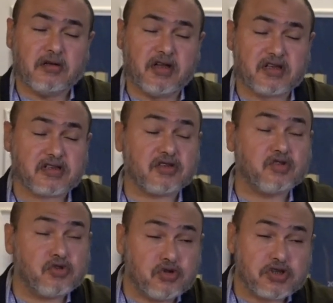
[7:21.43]

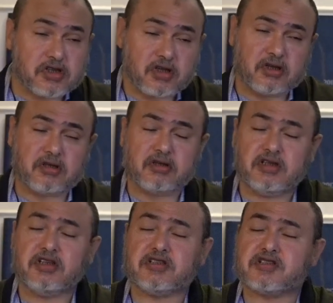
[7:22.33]
destitution
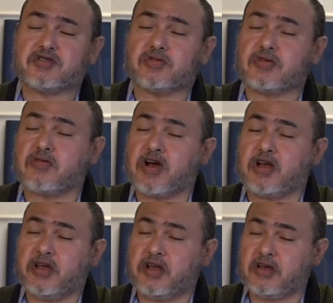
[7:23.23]
leads to
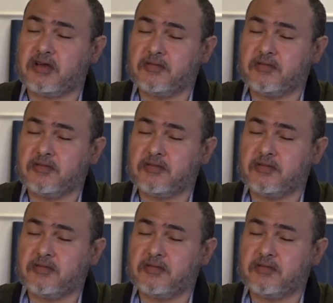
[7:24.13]
crying,